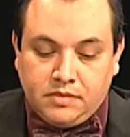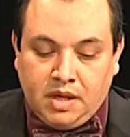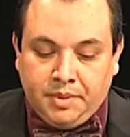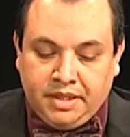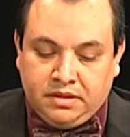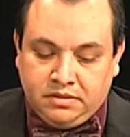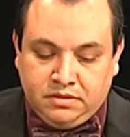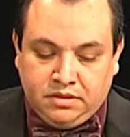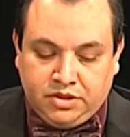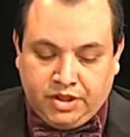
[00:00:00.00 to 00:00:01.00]
I mean, the,
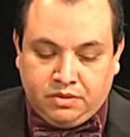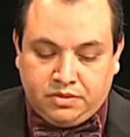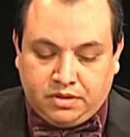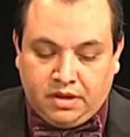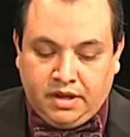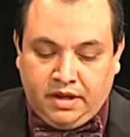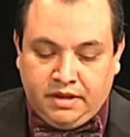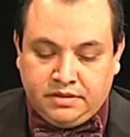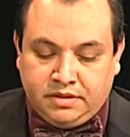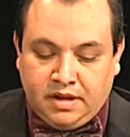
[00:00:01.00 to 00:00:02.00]
the general study
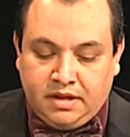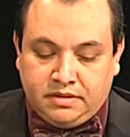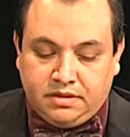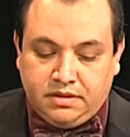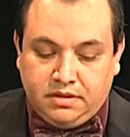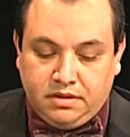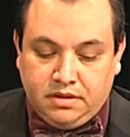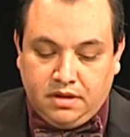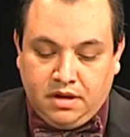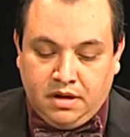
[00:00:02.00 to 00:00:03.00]
is that,
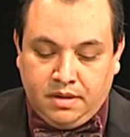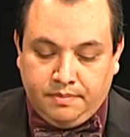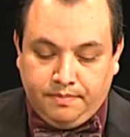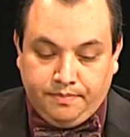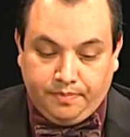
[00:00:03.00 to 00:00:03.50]
um,